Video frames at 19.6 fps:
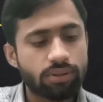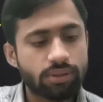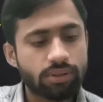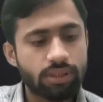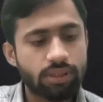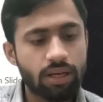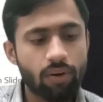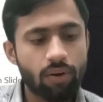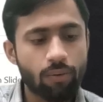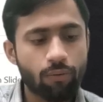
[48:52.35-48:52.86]

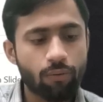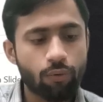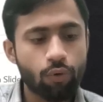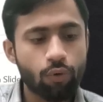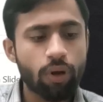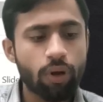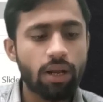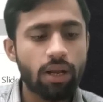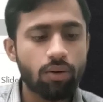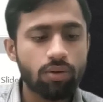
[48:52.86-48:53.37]
There were four
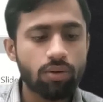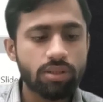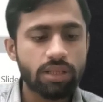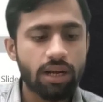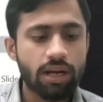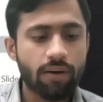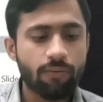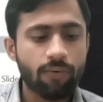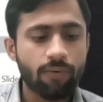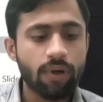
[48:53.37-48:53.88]
arrows
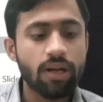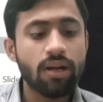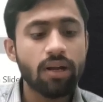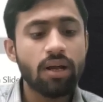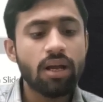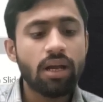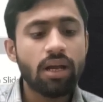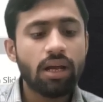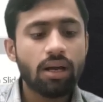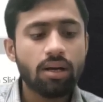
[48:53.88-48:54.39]
that
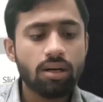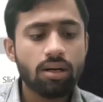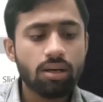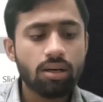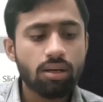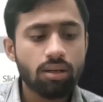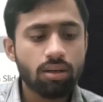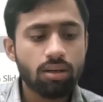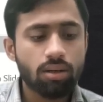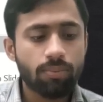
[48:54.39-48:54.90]

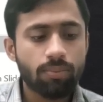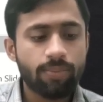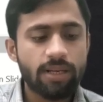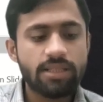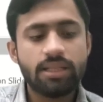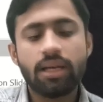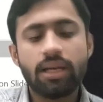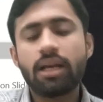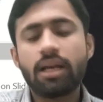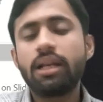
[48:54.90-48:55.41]
were
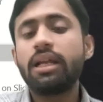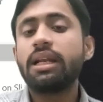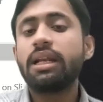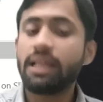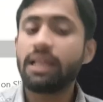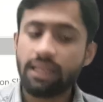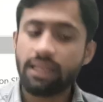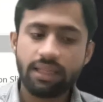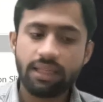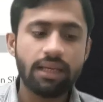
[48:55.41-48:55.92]
basically
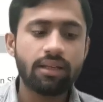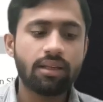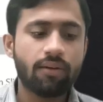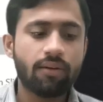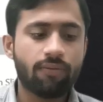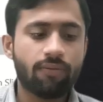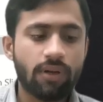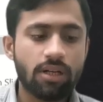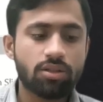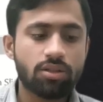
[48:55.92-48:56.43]
linking the
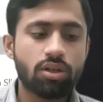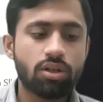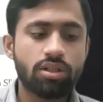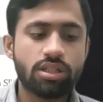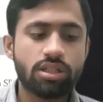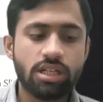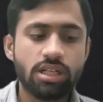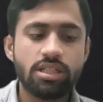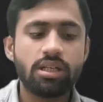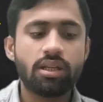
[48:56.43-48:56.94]
flux or
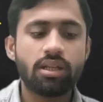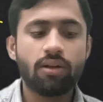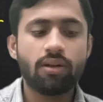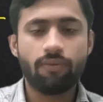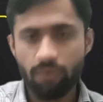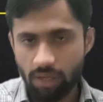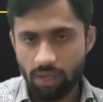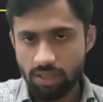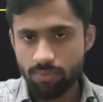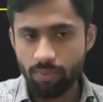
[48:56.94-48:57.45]
changing the
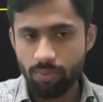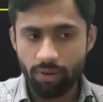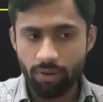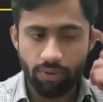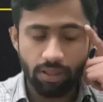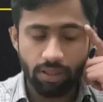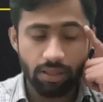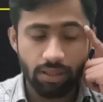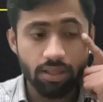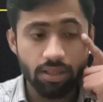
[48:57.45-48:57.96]
flux
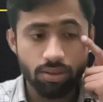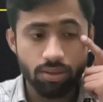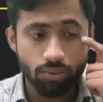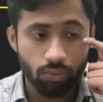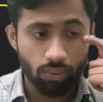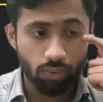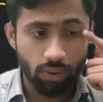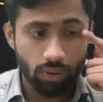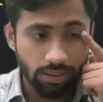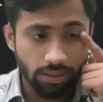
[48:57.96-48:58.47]
between these two coils.